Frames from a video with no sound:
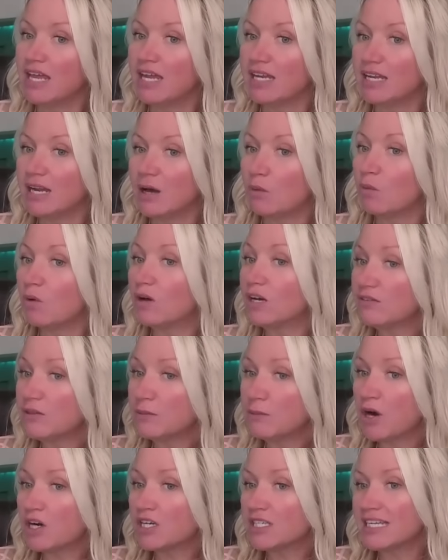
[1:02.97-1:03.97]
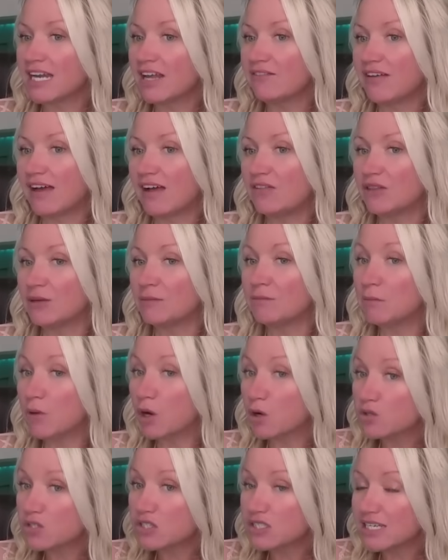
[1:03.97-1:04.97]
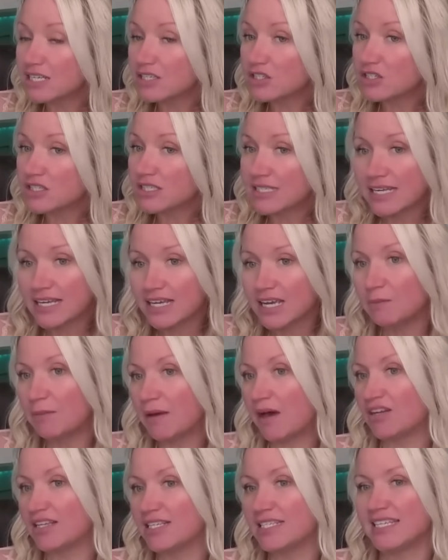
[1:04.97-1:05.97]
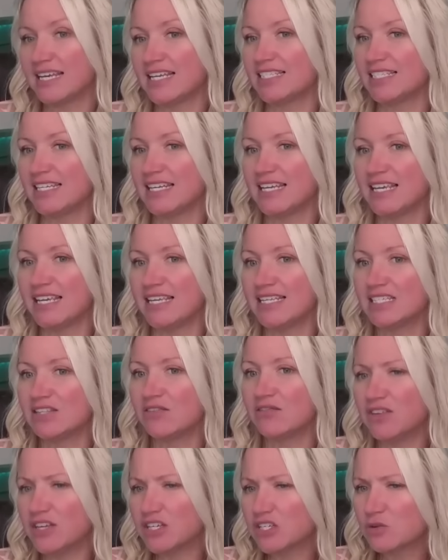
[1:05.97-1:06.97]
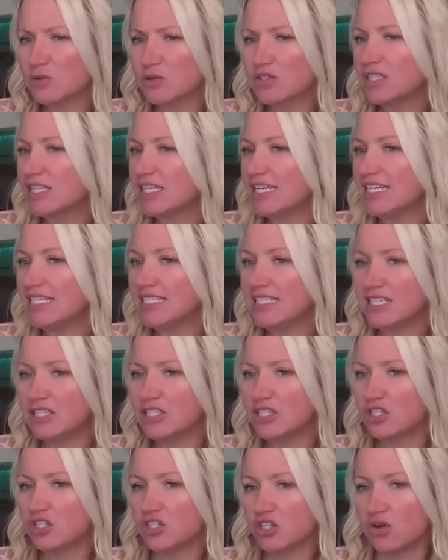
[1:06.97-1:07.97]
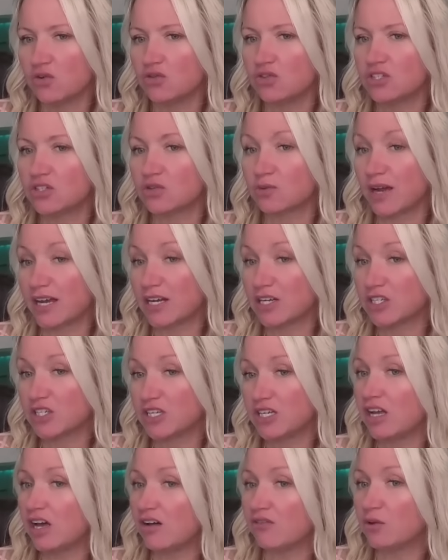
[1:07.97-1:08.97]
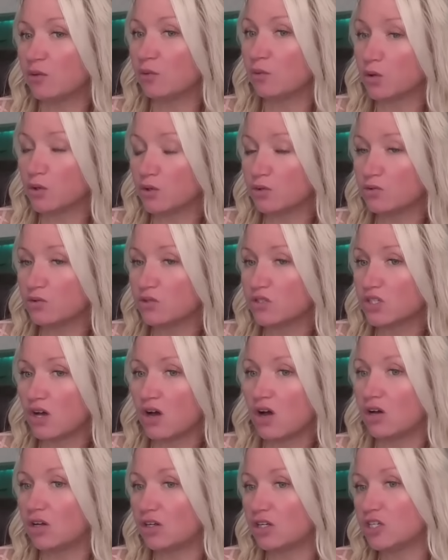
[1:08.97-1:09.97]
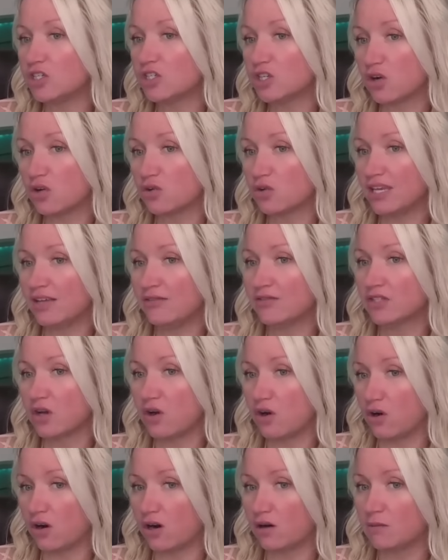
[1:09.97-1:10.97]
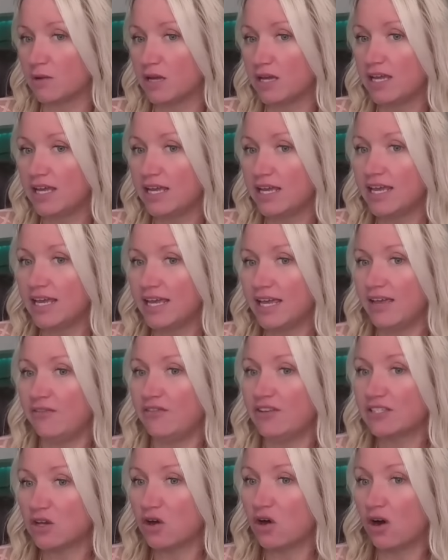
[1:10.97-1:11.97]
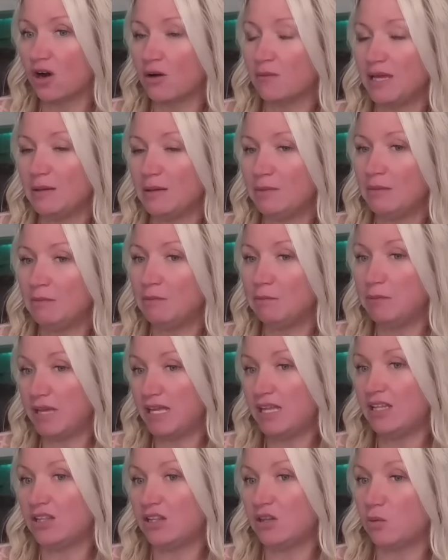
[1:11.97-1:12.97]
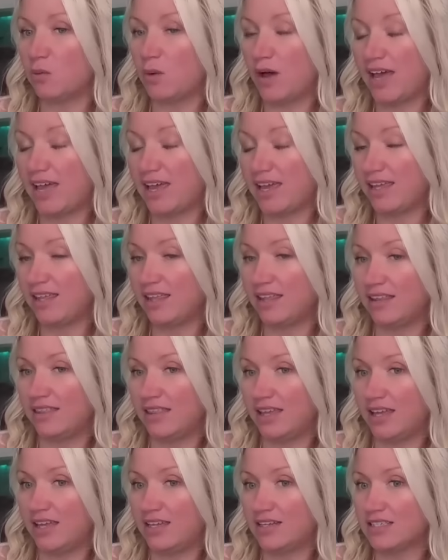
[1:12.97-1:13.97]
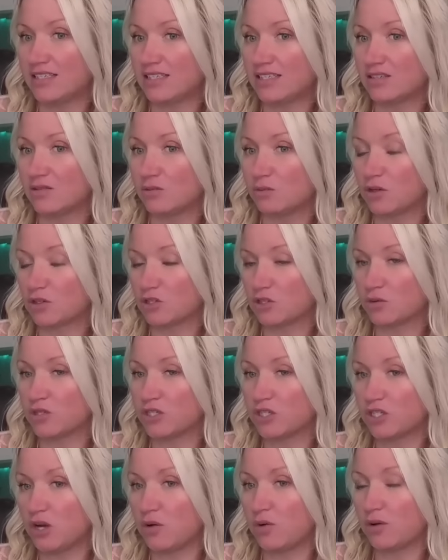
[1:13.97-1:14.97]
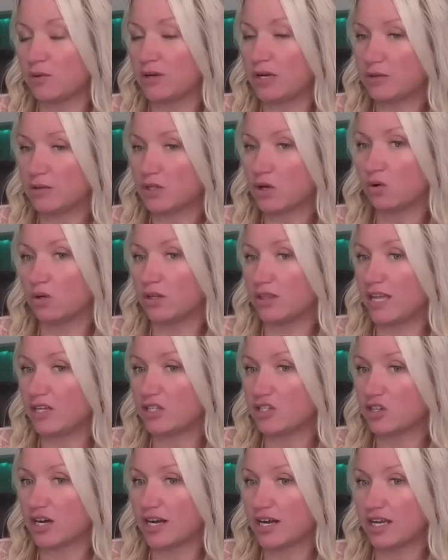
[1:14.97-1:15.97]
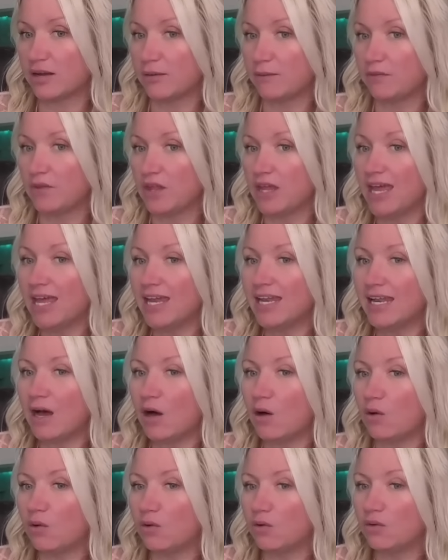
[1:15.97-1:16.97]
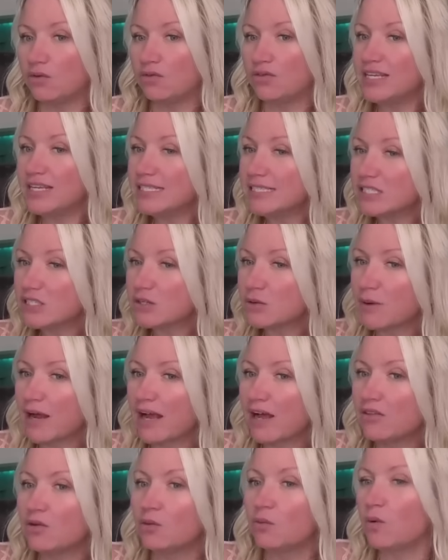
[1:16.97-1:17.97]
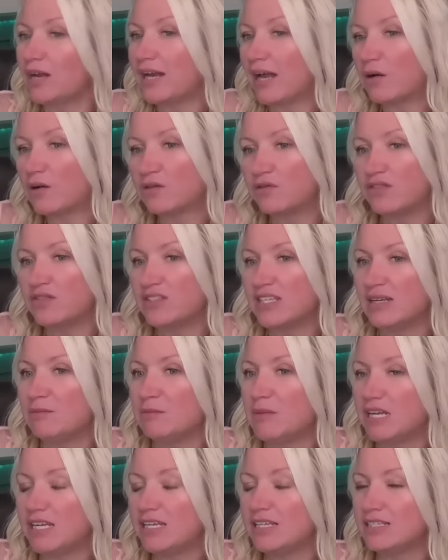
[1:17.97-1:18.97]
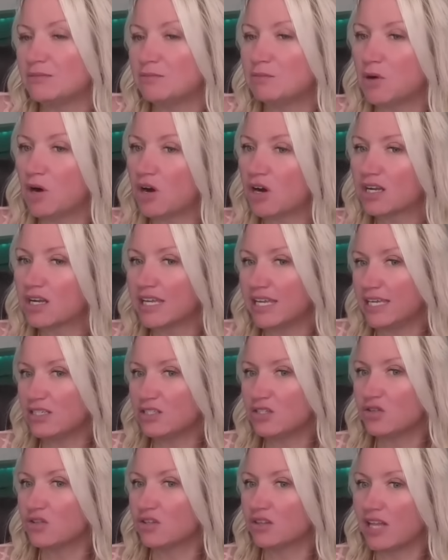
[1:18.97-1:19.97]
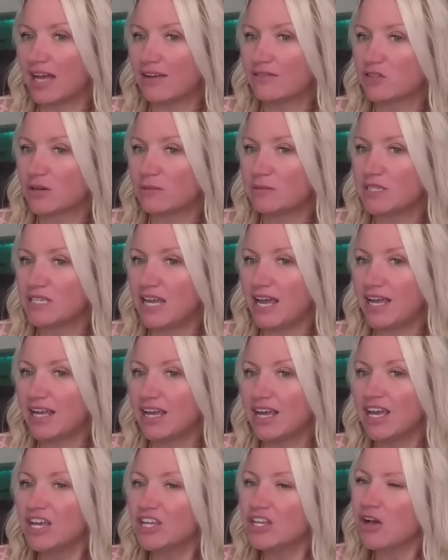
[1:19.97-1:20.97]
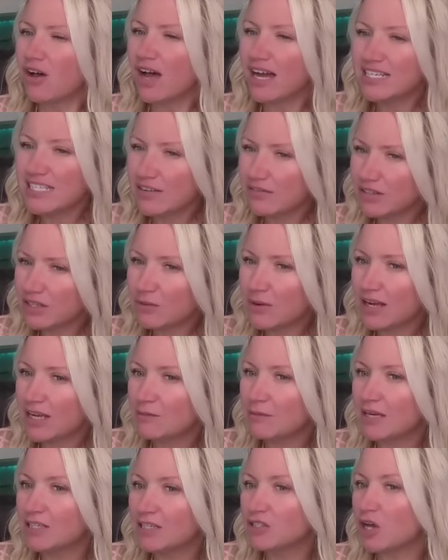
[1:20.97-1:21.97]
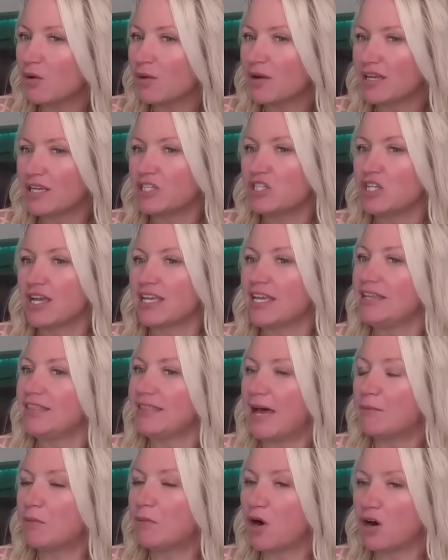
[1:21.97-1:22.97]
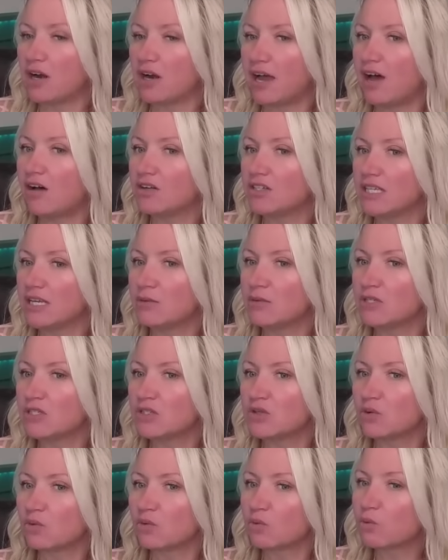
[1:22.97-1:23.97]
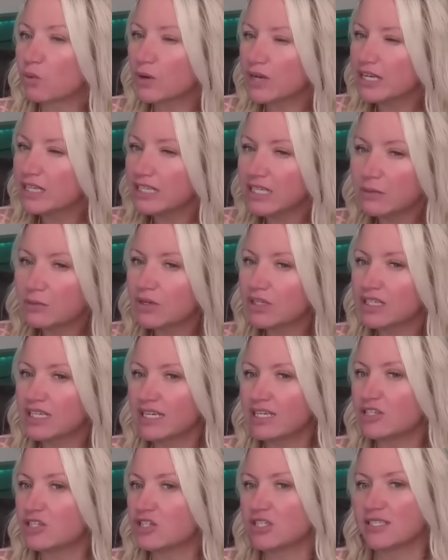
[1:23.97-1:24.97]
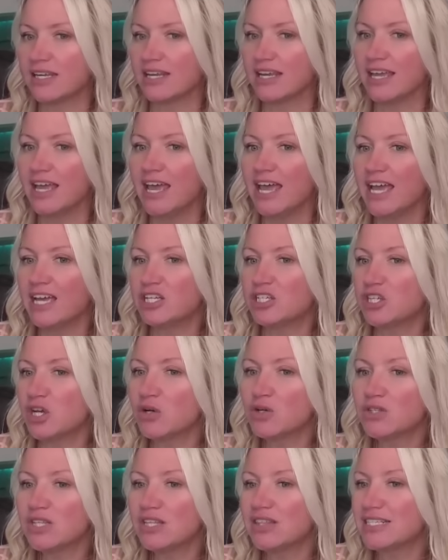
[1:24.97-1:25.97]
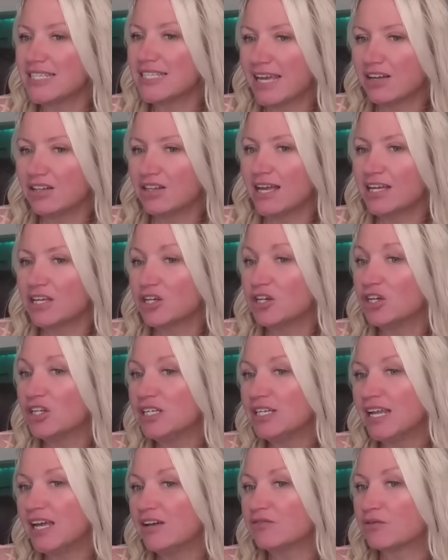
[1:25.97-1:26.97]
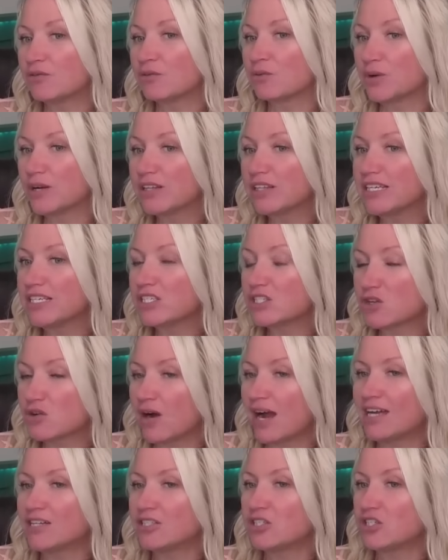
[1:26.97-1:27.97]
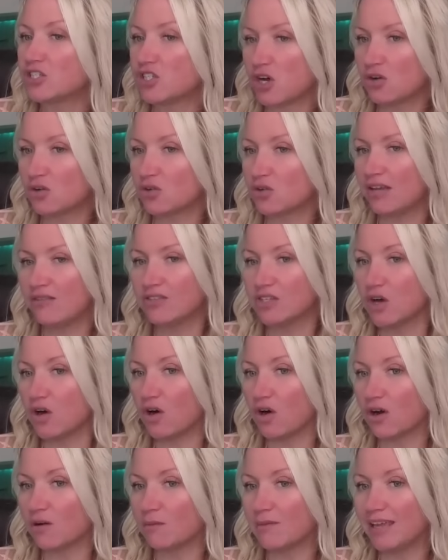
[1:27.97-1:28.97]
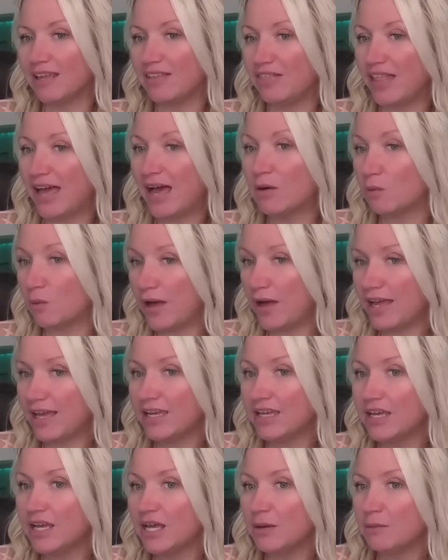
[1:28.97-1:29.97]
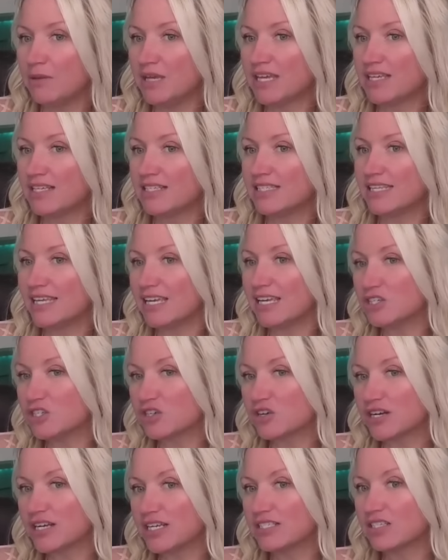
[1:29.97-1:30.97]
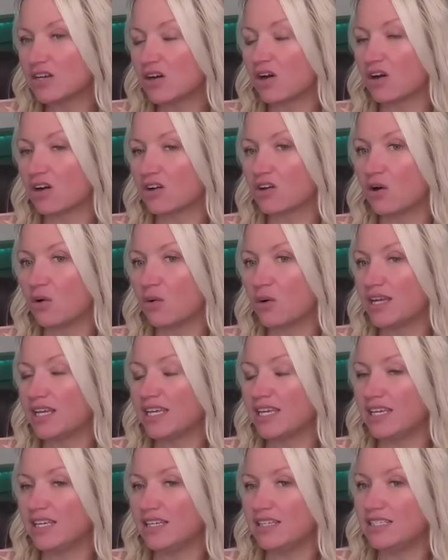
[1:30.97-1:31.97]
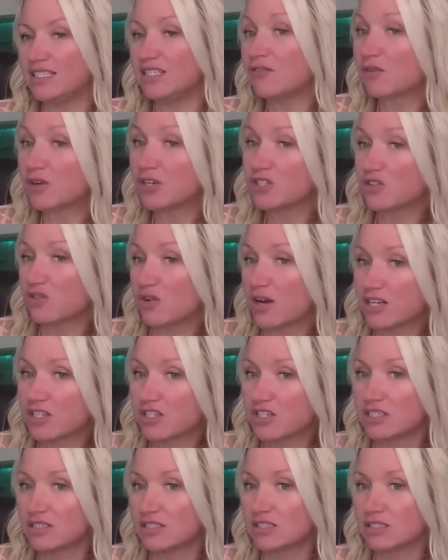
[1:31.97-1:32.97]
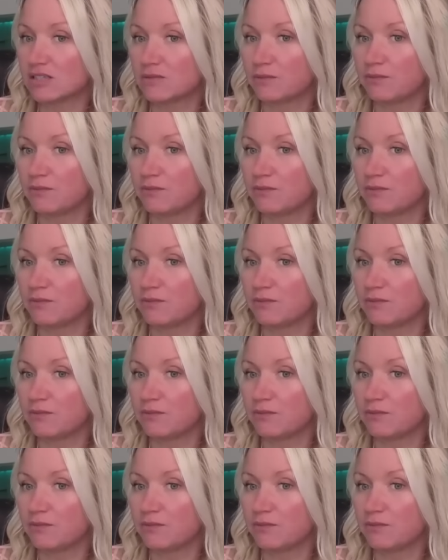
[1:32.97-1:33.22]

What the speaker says: Now, one of the parts that I found the most interesting about his testing is the visuals that he did to show the direction of the wounds on John O'Keefe's arm, if his arm had been bent the way that Welcher was showing when he was holding that drink. Now, this is around the 1 hour and 15-minute mark into the live stream today. Y'all, I definitely recommend going and checking that part out. It was really, really interesting. It shows that the taillight couldn't have really scratched John O'Keefe's arm in that way because the injuries are going in different directions.